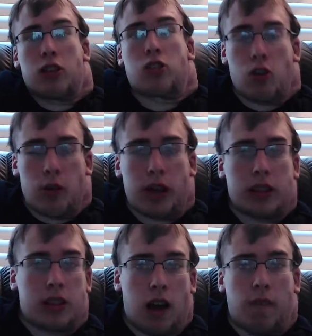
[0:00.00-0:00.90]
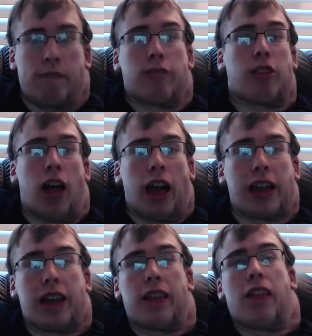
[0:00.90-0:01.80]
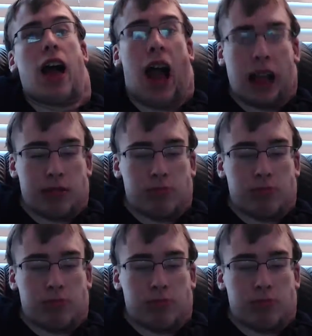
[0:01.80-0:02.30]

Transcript: doing stuff like that.